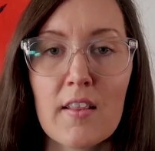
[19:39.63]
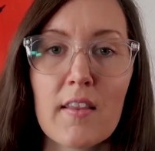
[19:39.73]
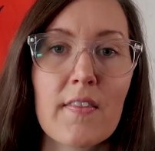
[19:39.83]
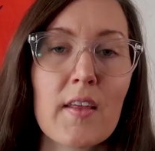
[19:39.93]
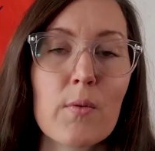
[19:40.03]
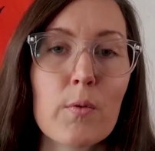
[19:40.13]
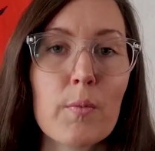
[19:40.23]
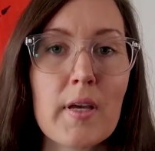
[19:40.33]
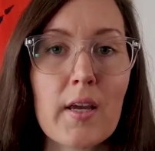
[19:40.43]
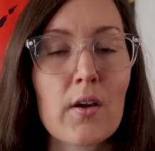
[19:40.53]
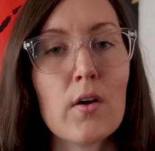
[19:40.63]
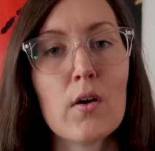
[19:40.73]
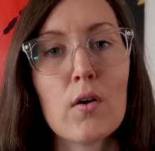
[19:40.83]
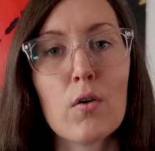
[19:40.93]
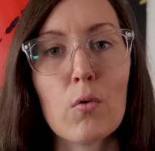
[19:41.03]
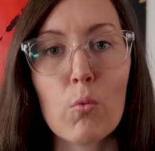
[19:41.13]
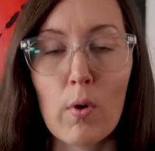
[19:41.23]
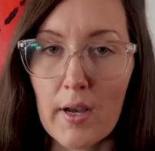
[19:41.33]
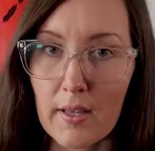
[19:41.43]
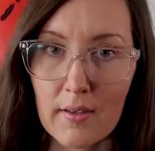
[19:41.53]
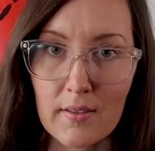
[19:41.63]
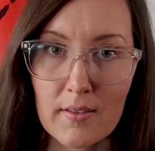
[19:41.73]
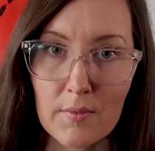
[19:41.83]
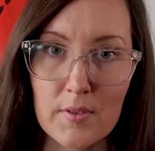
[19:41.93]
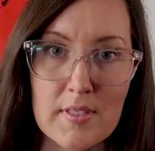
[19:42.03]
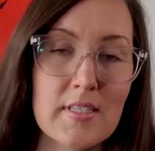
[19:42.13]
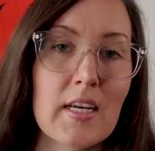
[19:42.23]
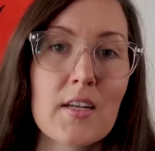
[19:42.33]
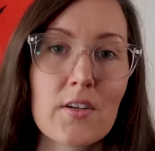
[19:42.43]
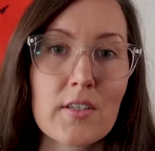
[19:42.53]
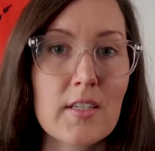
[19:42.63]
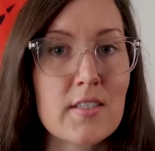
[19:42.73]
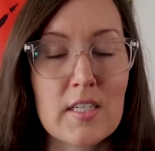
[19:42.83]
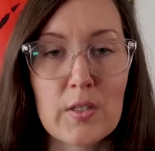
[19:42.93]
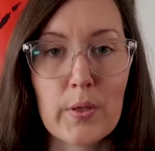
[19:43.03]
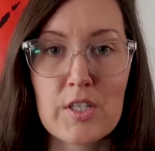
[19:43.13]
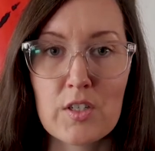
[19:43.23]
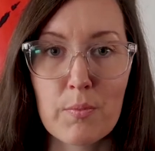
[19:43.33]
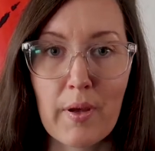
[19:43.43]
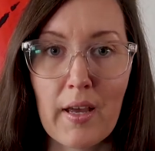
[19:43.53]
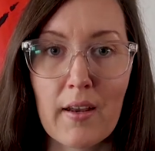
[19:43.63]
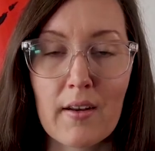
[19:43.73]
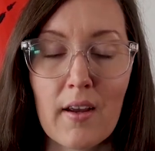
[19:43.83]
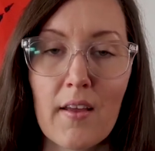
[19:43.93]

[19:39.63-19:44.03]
that they will make one standard continuation bet,